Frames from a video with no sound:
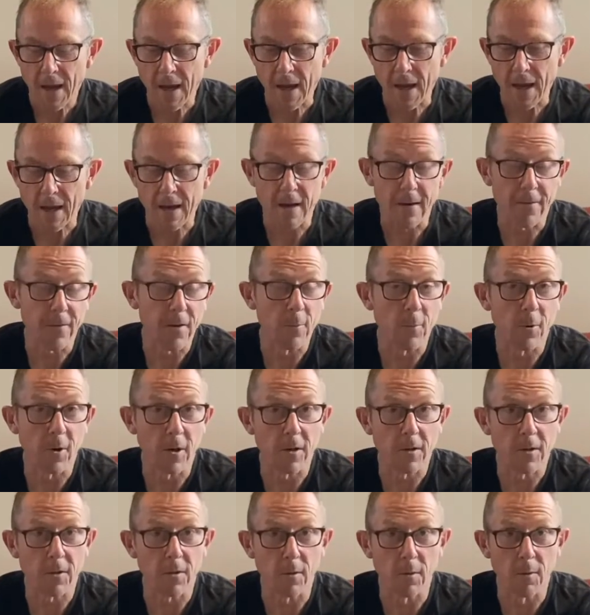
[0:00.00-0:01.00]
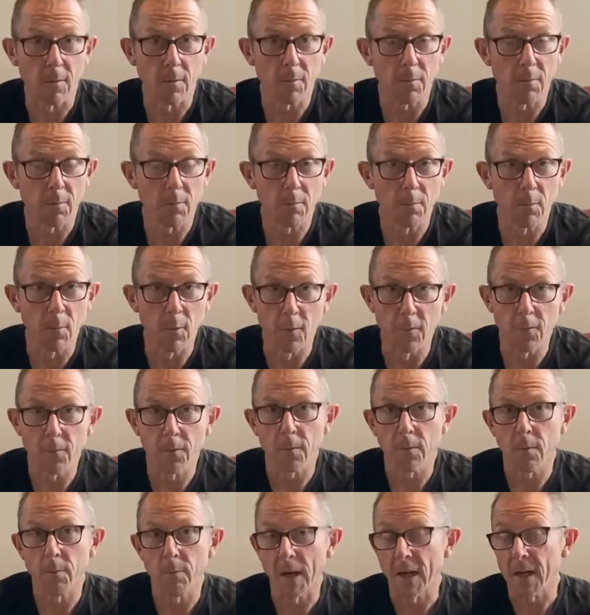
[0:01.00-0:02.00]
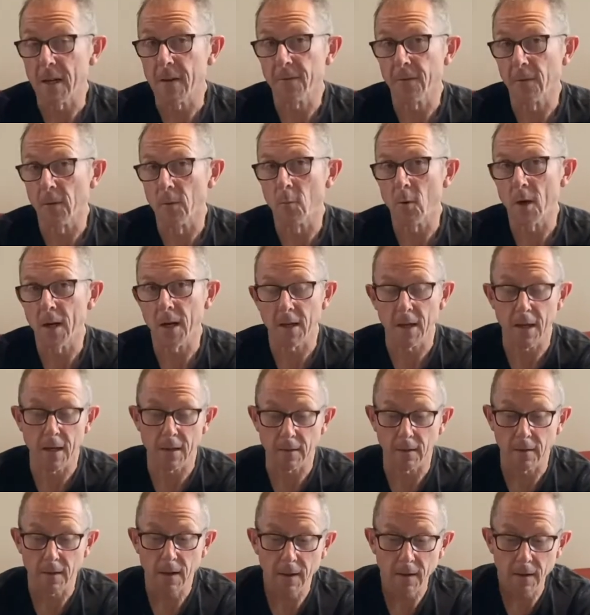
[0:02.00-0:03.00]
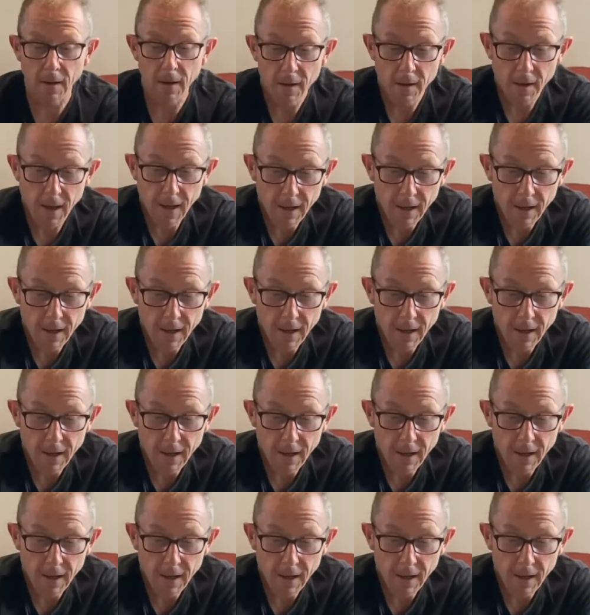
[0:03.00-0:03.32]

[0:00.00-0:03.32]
And if I wanted to move money from one account to the other,